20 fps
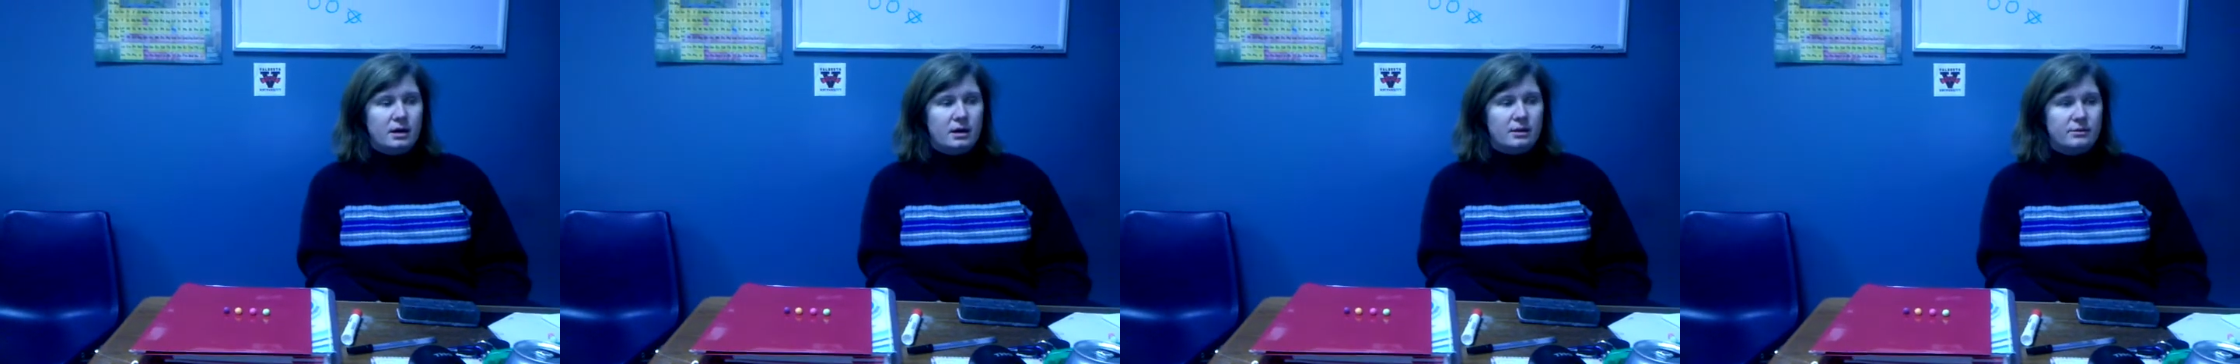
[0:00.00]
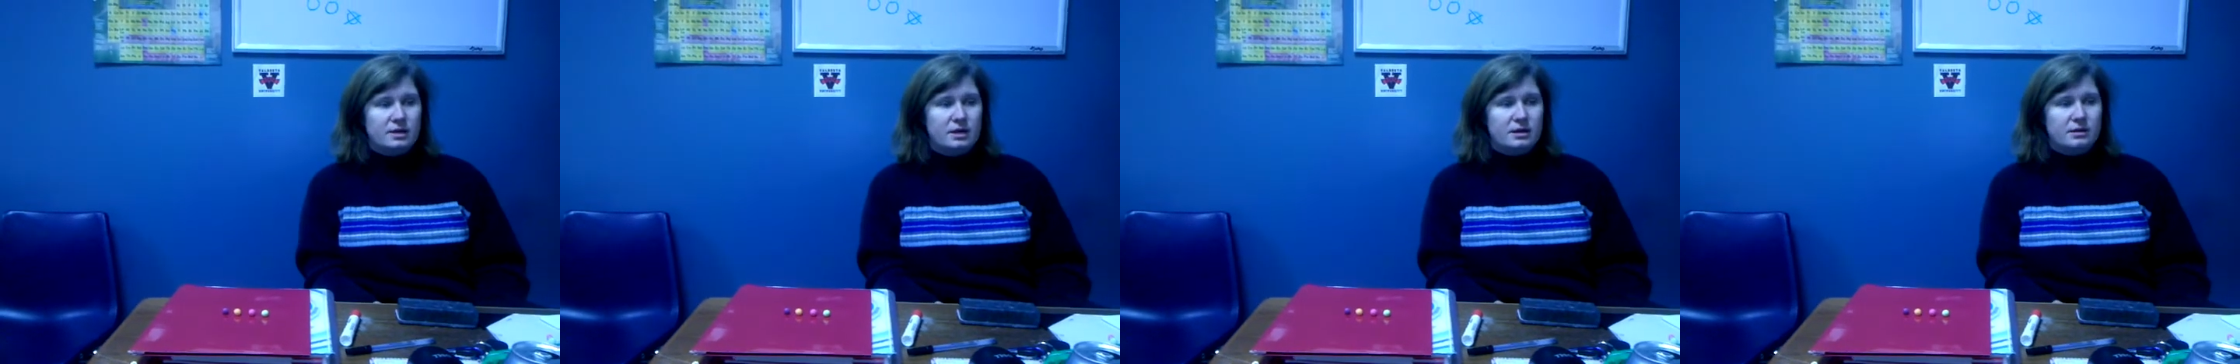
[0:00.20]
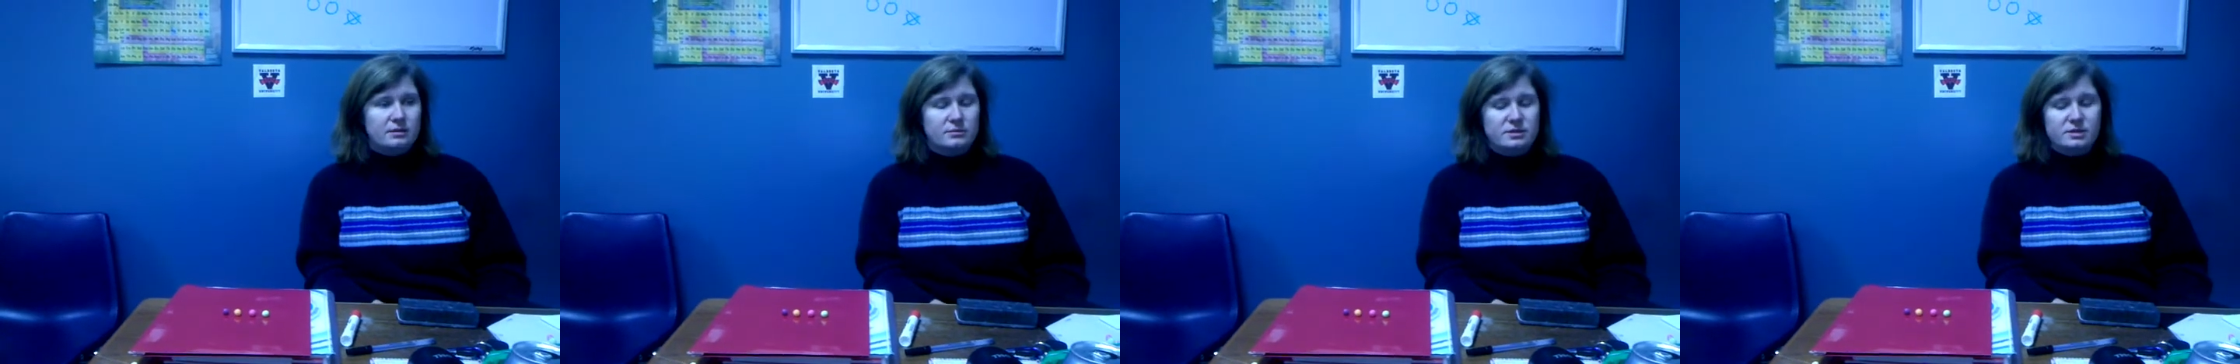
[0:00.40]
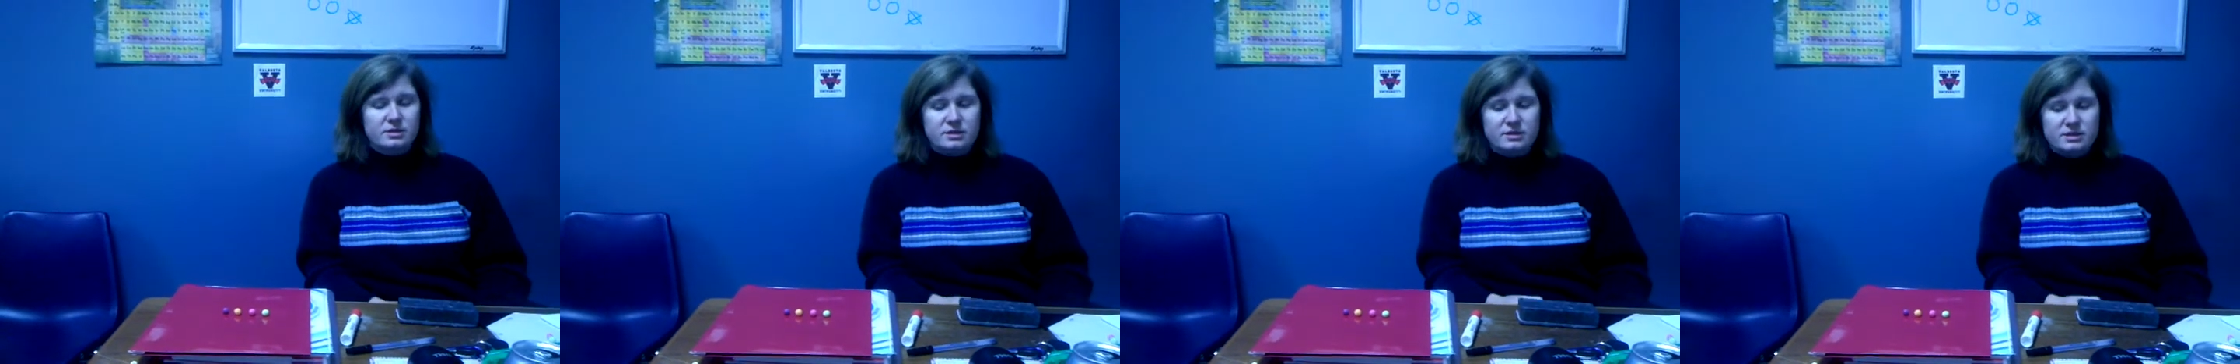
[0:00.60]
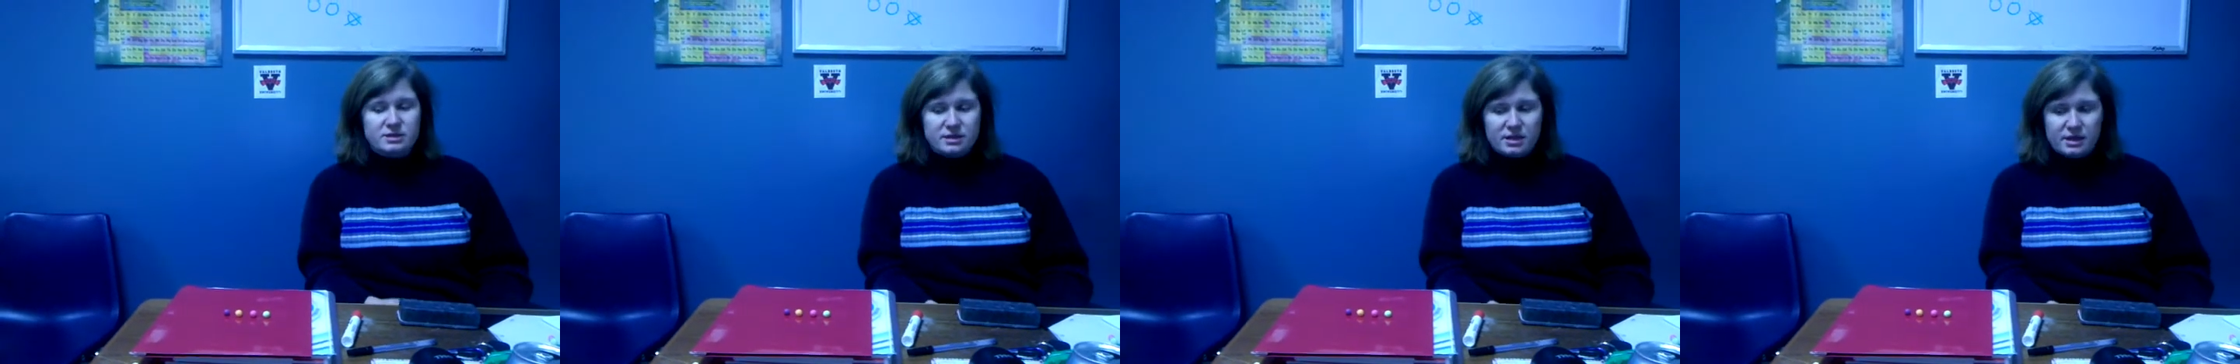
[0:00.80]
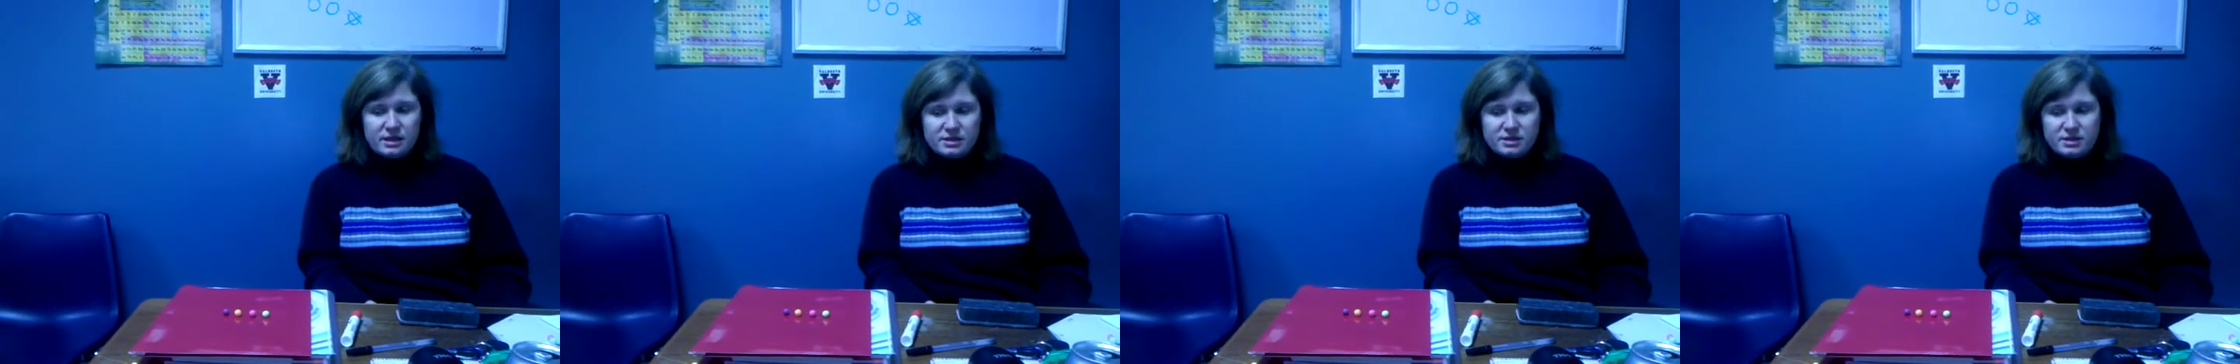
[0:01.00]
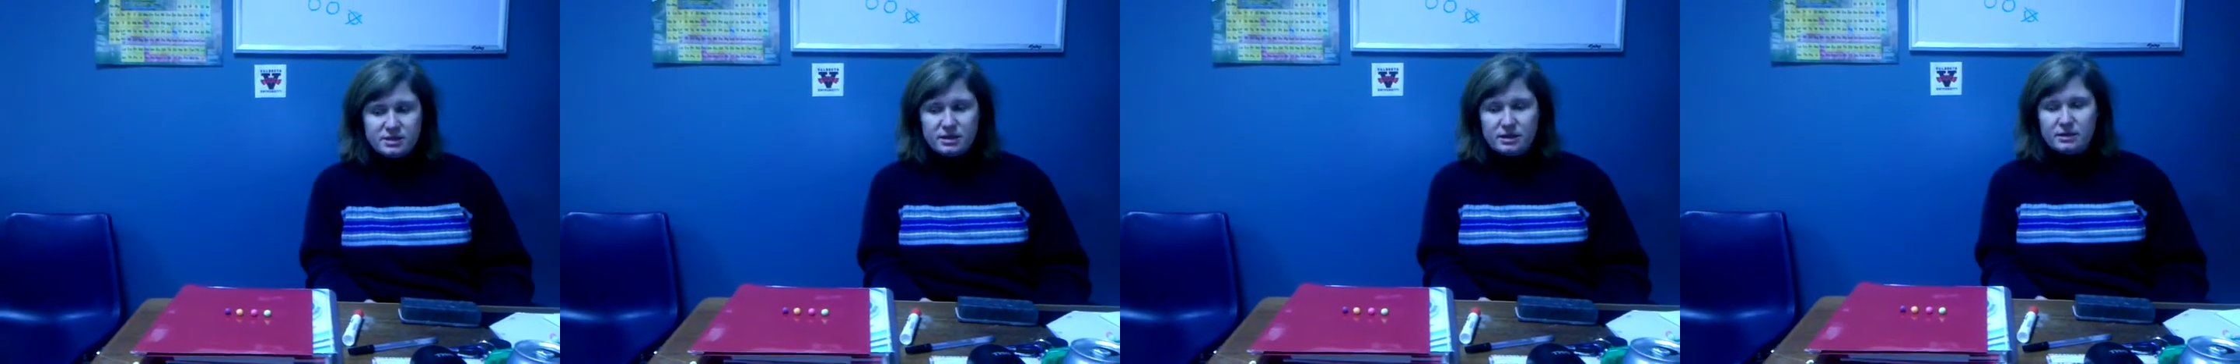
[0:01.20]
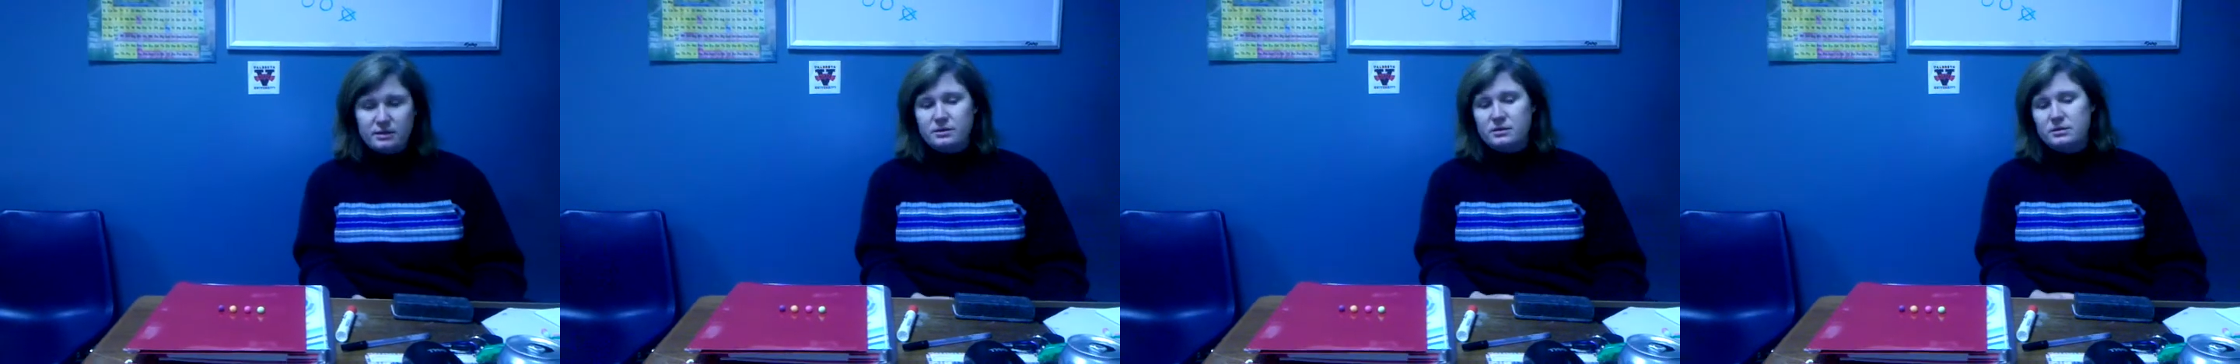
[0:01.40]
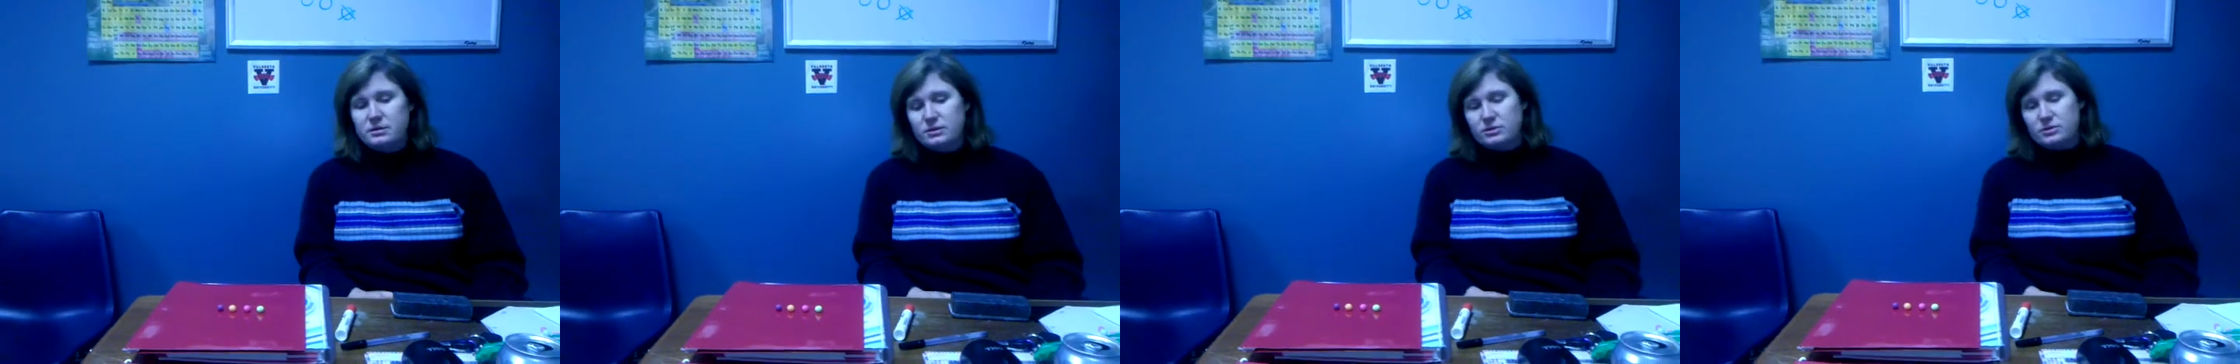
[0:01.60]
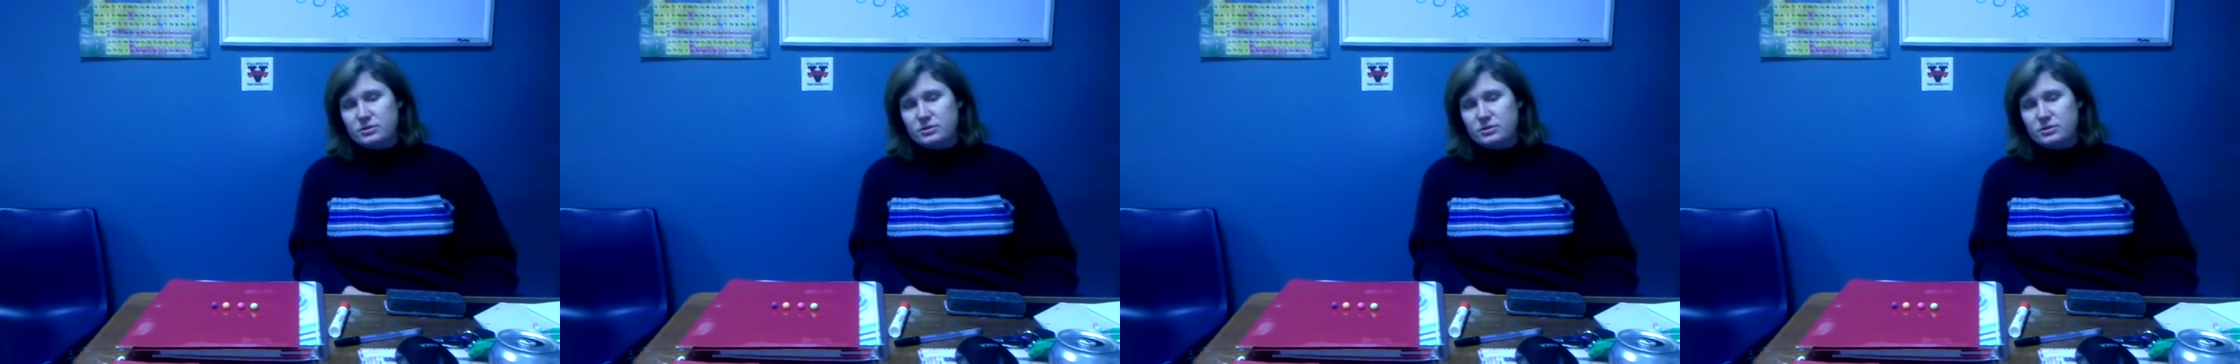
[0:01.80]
I would get them to discuss it,